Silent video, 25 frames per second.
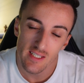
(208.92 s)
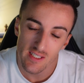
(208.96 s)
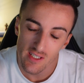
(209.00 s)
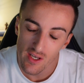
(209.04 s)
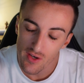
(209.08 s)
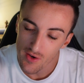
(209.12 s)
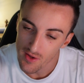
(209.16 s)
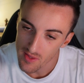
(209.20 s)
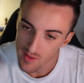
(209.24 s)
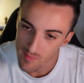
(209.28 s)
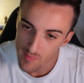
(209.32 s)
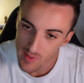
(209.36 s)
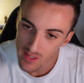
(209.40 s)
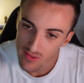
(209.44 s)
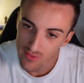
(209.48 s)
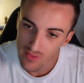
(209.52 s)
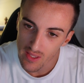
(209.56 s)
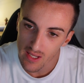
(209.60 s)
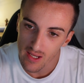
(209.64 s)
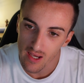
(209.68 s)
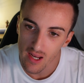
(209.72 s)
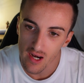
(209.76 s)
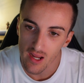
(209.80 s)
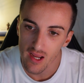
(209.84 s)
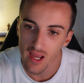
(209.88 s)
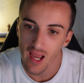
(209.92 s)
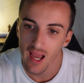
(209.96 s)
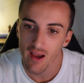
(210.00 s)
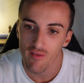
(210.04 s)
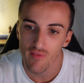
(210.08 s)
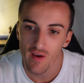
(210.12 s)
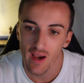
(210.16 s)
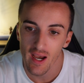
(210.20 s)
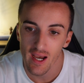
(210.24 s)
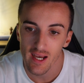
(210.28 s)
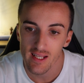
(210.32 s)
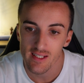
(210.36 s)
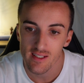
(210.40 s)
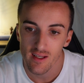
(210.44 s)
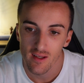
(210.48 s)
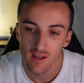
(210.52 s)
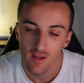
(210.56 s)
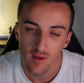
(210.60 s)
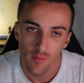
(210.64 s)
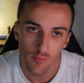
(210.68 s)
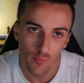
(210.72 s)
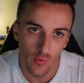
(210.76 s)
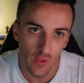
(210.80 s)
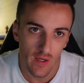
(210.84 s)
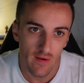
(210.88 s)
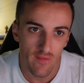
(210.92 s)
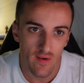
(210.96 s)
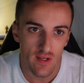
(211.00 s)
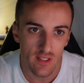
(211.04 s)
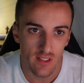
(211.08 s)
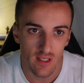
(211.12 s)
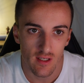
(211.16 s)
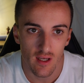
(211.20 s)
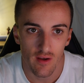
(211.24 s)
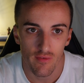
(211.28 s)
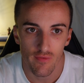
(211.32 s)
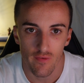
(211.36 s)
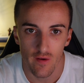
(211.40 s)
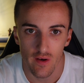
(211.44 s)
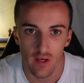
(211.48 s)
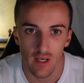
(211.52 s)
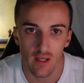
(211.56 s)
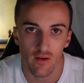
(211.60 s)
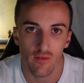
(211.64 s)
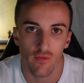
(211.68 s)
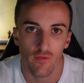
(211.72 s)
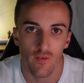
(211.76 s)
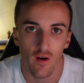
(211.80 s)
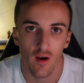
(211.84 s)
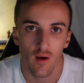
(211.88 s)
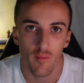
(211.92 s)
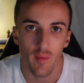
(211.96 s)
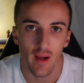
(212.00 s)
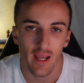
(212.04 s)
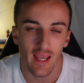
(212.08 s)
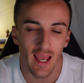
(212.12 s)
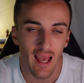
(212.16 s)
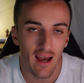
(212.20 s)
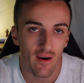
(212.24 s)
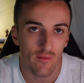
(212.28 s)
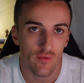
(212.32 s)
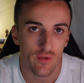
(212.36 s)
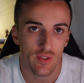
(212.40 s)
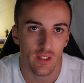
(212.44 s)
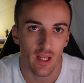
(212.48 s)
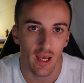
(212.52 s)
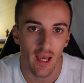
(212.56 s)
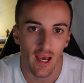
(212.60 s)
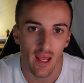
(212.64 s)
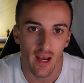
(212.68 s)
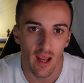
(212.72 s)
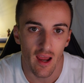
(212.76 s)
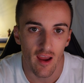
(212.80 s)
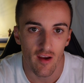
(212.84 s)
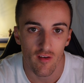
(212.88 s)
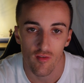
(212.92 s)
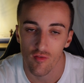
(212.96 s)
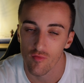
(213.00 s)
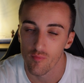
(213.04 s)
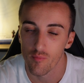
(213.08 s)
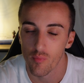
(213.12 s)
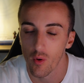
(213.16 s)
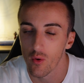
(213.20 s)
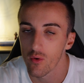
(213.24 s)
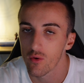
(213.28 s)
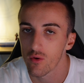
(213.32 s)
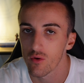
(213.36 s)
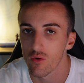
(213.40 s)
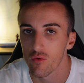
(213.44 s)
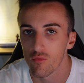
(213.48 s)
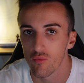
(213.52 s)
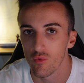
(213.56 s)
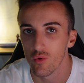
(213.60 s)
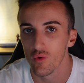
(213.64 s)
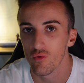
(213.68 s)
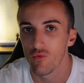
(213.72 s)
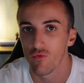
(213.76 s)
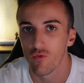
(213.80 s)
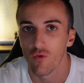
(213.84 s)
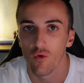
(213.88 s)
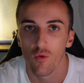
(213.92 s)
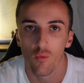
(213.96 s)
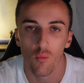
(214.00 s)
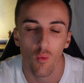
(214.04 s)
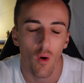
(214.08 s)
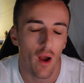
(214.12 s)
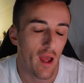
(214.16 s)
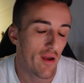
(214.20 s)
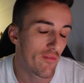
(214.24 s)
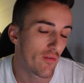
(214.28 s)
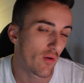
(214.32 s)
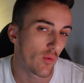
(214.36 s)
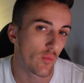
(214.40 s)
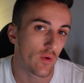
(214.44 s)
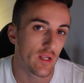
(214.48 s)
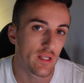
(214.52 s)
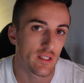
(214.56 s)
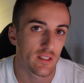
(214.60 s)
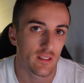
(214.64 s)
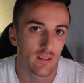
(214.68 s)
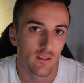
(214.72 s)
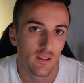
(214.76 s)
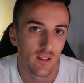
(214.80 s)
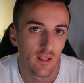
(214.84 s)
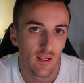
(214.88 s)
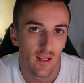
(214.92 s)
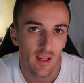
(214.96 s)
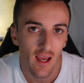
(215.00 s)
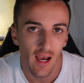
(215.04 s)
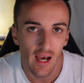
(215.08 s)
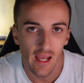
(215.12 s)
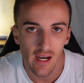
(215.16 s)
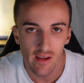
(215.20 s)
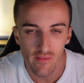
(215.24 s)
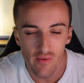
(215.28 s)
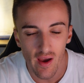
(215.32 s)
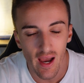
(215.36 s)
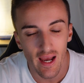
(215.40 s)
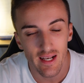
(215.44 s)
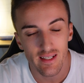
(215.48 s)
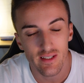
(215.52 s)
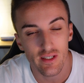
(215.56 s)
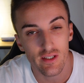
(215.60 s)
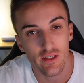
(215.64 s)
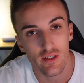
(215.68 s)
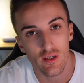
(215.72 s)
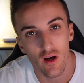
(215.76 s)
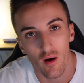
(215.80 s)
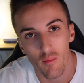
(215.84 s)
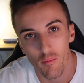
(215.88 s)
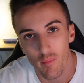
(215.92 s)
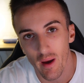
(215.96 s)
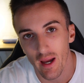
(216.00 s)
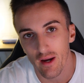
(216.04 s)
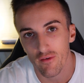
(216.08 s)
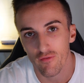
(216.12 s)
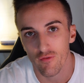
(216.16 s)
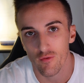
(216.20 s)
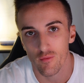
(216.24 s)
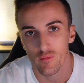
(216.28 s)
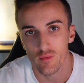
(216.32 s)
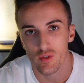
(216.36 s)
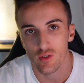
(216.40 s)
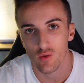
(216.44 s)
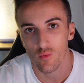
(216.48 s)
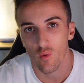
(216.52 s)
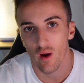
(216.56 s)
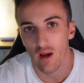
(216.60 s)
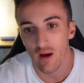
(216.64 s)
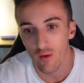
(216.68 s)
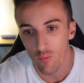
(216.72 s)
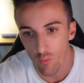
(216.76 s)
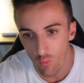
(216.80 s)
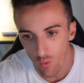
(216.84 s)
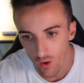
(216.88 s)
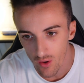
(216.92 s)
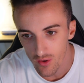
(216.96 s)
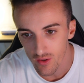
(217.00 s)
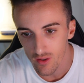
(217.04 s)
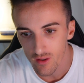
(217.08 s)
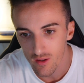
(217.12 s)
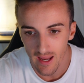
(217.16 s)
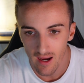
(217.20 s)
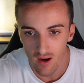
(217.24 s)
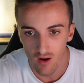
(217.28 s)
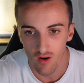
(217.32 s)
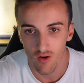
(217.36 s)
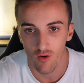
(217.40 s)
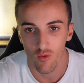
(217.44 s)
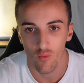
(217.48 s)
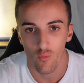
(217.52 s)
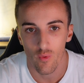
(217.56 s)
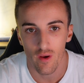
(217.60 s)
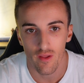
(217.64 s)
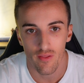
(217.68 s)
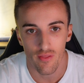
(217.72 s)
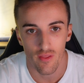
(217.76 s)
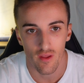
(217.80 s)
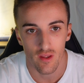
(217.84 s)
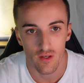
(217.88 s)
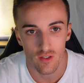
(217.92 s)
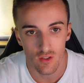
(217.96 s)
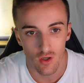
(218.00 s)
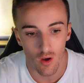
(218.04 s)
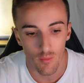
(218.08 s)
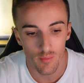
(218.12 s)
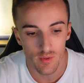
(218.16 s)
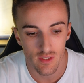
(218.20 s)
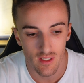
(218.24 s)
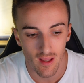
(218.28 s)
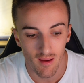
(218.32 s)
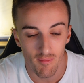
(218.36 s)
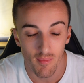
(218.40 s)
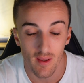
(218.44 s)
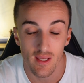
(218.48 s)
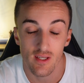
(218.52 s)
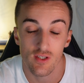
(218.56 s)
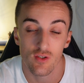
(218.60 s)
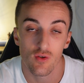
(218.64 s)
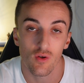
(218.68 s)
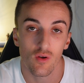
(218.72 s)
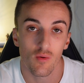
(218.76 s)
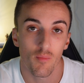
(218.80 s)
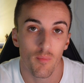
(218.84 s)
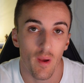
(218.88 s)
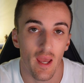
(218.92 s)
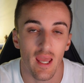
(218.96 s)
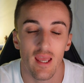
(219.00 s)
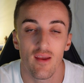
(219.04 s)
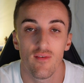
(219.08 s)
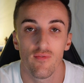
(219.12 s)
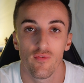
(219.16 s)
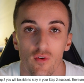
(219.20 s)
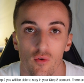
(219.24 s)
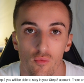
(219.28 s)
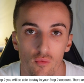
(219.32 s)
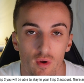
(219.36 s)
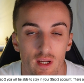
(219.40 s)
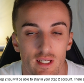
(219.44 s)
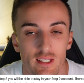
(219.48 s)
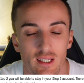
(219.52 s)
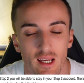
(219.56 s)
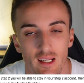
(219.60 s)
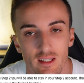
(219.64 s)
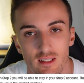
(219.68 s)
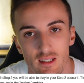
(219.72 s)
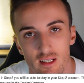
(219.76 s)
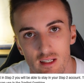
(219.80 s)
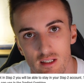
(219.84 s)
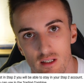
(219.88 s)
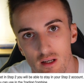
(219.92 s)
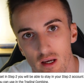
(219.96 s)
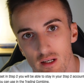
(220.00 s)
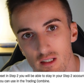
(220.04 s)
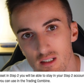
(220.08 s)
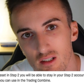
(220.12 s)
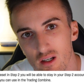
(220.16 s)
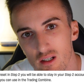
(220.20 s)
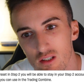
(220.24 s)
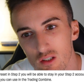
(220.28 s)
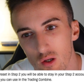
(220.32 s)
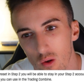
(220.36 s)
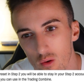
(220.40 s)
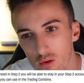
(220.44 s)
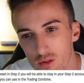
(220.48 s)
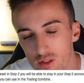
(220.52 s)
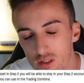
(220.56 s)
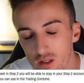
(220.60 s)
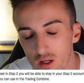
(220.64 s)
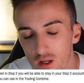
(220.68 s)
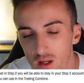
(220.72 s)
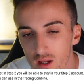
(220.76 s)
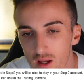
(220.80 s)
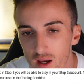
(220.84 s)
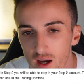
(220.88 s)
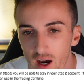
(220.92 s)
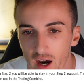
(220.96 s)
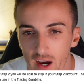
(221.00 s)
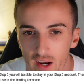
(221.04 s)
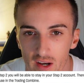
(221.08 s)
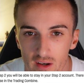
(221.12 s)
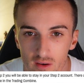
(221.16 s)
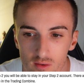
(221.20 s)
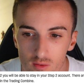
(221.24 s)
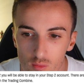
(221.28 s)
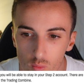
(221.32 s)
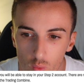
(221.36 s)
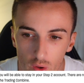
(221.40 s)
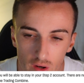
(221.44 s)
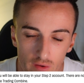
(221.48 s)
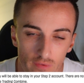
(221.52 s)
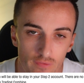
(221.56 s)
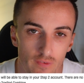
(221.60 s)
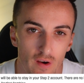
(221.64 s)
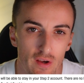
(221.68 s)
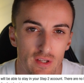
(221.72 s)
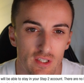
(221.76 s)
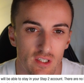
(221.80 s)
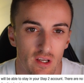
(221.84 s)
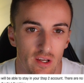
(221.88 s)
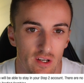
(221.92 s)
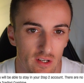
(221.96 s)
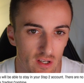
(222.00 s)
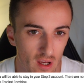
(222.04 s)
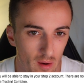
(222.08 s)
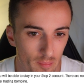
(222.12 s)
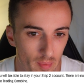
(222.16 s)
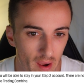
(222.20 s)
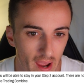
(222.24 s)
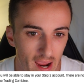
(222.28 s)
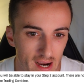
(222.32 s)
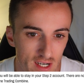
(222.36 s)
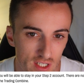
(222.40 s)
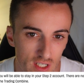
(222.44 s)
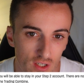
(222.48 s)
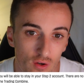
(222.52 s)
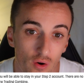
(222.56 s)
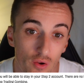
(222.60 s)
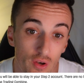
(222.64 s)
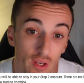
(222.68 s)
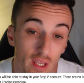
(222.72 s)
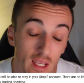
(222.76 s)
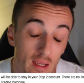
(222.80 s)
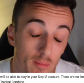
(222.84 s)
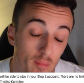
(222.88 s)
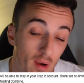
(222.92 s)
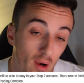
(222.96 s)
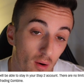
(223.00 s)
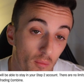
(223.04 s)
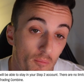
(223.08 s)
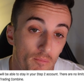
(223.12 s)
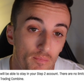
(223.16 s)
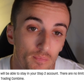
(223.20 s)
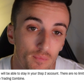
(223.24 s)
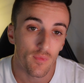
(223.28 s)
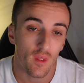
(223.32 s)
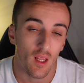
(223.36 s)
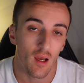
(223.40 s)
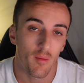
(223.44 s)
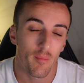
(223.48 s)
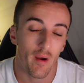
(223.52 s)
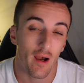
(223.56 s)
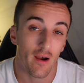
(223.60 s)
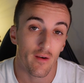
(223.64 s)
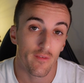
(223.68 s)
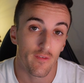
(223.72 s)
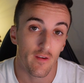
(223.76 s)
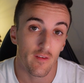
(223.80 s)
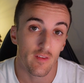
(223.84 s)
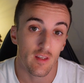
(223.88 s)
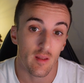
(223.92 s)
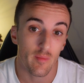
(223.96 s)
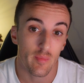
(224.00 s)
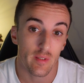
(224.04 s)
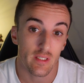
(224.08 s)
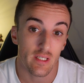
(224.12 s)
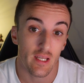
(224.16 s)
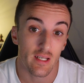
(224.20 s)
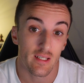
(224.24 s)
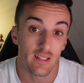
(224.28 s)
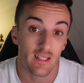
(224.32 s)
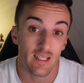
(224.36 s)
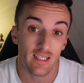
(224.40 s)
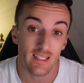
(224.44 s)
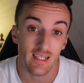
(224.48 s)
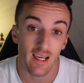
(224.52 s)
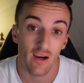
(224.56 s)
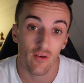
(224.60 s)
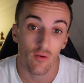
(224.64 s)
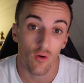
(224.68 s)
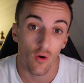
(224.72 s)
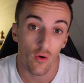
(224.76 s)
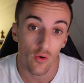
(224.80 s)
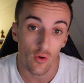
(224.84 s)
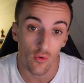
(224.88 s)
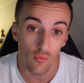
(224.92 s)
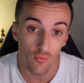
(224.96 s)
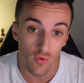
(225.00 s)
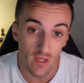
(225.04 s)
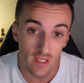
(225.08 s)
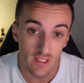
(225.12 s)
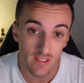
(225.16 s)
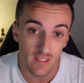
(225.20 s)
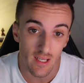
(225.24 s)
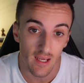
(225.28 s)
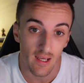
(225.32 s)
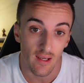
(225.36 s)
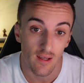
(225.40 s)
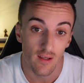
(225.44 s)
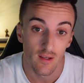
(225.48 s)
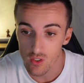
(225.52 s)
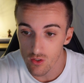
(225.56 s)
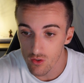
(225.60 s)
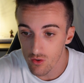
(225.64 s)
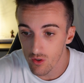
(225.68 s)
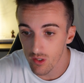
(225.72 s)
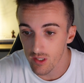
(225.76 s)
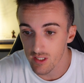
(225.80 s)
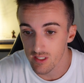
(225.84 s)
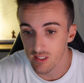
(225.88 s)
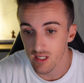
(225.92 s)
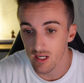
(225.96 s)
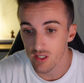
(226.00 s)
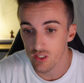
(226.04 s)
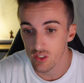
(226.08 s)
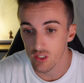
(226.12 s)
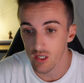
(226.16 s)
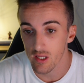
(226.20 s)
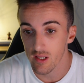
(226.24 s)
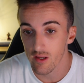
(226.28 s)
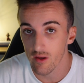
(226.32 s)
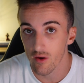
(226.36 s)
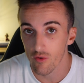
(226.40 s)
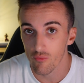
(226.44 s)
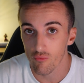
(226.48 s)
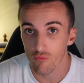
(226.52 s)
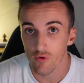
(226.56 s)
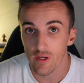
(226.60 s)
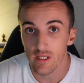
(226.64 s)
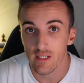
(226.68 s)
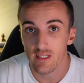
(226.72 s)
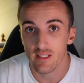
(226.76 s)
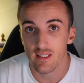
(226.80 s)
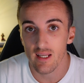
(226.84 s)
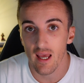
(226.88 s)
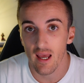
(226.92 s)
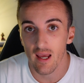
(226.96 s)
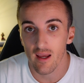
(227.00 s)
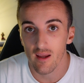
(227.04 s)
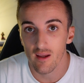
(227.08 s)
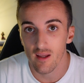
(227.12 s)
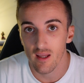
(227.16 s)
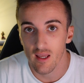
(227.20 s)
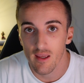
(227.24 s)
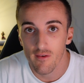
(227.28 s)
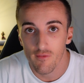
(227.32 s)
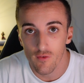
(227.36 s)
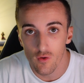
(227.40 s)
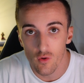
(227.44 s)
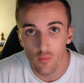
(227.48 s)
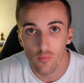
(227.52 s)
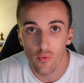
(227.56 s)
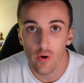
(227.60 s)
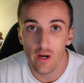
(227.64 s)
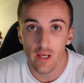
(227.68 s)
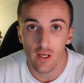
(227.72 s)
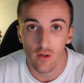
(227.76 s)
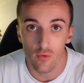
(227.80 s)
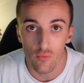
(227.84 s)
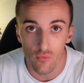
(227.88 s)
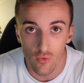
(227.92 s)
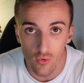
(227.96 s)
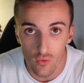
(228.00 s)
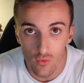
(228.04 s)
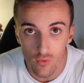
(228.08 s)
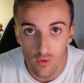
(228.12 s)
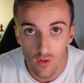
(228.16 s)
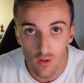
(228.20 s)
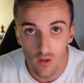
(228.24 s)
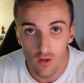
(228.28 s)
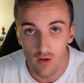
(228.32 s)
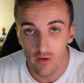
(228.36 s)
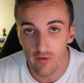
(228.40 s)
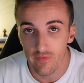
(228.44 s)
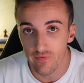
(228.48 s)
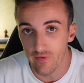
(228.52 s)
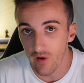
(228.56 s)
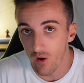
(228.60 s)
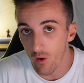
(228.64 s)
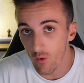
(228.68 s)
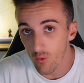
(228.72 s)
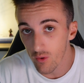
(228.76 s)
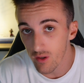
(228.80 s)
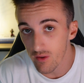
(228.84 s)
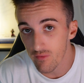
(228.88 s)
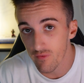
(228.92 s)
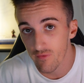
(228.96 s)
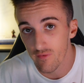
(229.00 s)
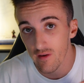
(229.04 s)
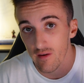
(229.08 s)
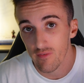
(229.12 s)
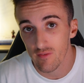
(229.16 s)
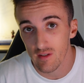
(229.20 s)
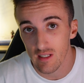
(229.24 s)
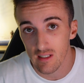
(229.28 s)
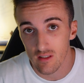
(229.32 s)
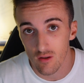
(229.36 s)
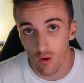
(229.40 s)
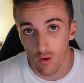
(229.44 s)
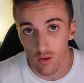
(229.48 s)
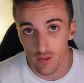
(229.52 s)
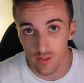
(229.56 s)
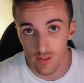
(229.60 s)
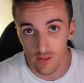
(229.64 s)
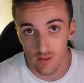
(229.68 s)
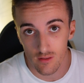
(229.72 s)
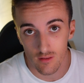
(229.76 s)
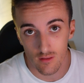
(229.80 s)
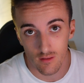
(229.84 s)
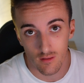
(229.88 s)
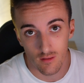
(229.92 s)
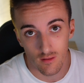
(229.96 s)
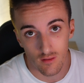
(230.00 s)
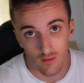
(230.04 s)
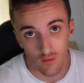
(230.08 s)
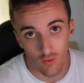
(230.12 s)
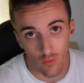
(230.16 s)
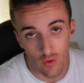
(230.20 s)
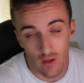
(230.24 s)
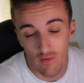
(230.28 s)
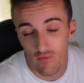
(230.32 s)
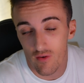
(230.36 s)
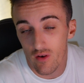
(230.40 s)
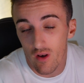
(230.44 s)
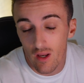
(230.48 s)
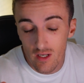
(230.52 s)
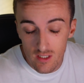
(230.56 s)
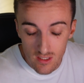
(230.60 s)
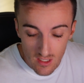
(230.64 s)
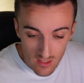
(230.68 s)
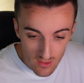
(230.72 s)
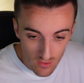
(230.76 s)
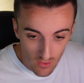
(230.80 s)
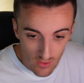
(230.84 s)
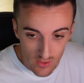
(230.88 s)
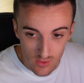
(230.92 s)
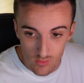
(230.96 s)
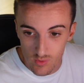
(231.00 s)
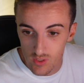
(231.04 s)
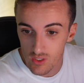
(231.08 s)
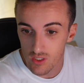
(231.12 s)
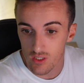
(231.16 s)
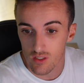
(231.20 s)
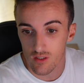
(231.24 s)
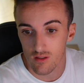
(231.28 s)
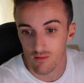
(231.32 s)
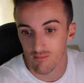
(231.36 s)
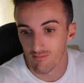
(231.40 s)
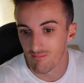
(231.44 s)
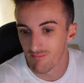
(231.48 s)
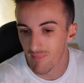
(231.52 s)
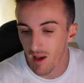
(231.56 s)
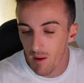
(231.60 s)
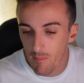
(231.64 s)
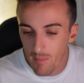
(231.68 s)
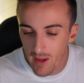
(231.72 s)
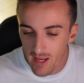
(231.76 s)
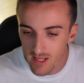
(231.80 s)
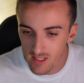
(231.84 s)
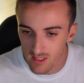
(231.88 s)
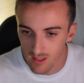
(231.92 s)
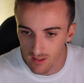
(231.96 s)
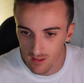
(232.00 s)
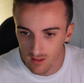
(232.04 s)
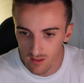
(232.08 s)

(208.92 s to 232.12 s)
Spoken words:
is another big thing, and I have had previous funding firm accounts and I have broken a rule for whatever reason, and I've had to start back from square one. Now with TOPSTEP is you can pay for resets. It's $99, and when I first signed up, I actually got an email about a 50% discount on a reset. So you can essentially reset if you break a rule for only $50 or even $99, which is amazing.